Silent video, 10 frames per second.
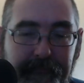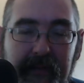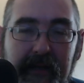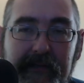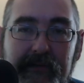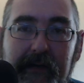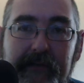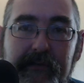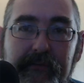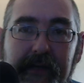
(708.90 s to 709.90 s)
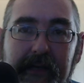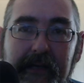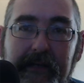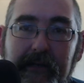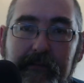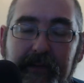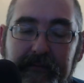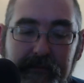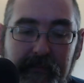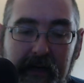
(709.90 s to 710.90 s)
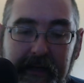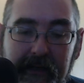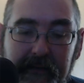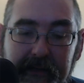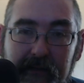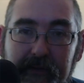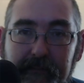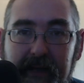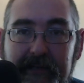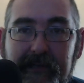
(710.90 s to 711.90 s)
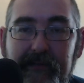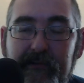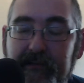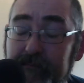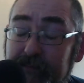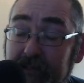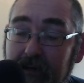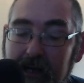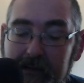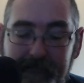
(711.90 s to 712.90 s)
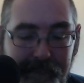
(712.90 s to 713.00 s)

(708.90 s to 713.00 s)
try to do what I can to help everybody out. Now, when I'm asking you to subscribe,